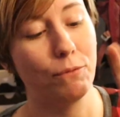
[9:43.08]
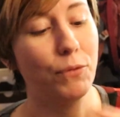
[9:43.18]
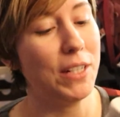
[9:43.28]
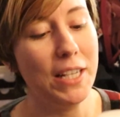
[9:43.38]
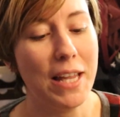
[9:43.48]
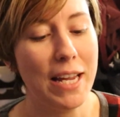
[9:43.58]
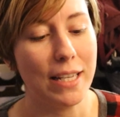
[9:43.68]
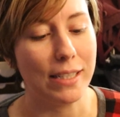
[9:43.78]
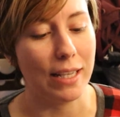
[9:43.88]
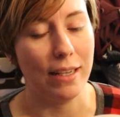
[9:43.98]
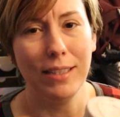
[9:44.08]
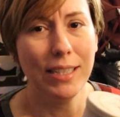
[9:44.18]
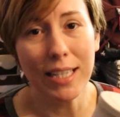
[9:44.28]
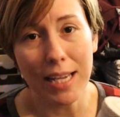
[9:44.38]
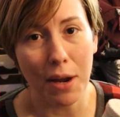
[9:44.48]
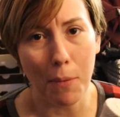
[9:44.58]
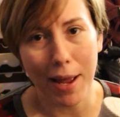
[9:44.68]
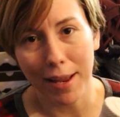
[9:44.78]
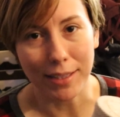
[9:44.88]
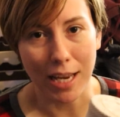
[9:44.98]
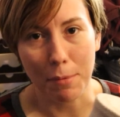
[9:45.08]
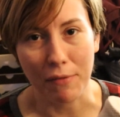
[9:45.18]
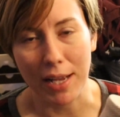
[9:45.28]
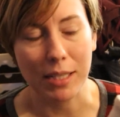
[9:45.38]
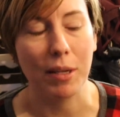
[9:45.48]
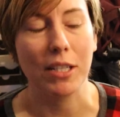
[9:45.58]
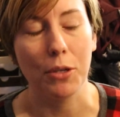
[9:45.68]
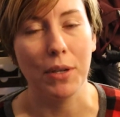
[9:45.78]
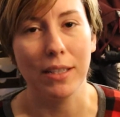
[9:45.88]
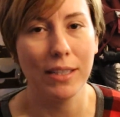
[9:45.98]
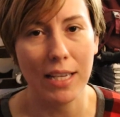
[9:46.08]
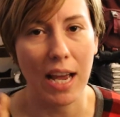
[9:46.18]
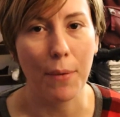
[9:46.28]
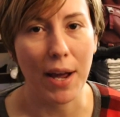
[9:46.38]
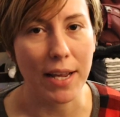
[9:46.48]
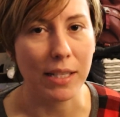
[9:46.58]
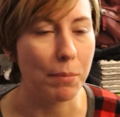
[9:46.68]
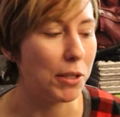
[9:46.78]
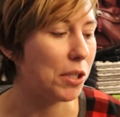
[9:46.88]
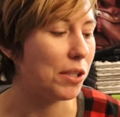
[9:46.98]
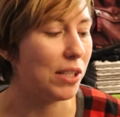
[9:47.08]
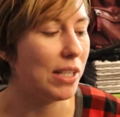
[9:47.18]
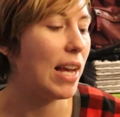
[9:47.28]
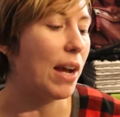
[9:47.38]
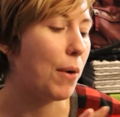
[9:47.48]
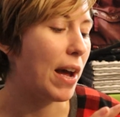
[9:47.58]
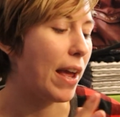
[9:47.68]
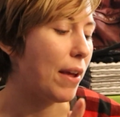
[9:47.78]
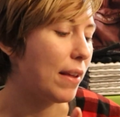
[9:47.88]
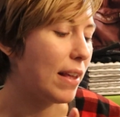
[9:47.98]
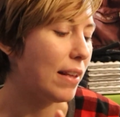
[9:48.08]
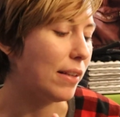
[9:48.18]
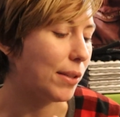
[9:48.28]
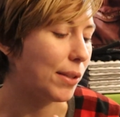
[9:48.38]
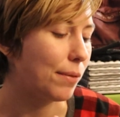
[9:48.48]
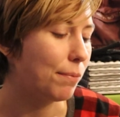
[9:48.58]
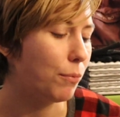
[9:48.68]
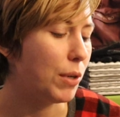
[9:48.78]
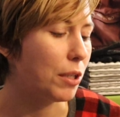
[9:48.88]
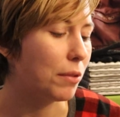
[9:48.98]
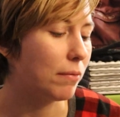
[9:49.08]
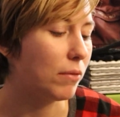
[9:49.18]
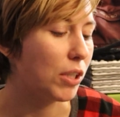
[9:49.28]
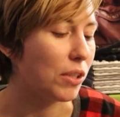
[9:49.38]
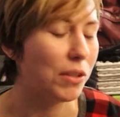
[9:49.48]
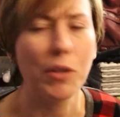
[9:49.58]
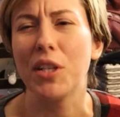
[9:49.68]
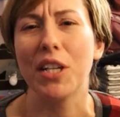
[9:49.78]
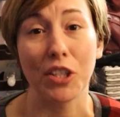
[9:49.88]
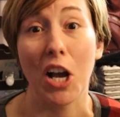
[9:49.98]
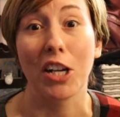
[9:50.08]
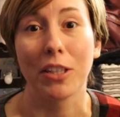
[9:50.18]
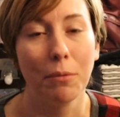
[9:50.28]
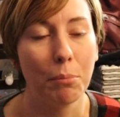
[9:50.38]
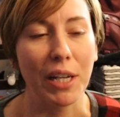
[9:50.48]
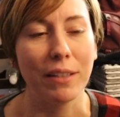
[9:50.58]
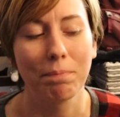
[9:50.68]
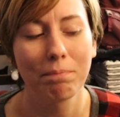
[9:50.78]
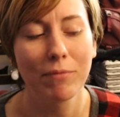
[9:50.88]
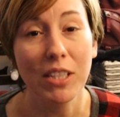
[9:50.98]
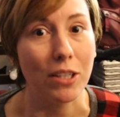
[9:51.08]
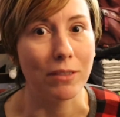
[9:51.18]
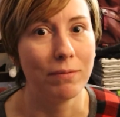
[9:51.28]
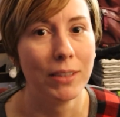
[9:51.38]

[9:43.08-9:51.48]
really like its like DIY type of aspect to it. DIY as much as DIY is when you're just using a sock, but still.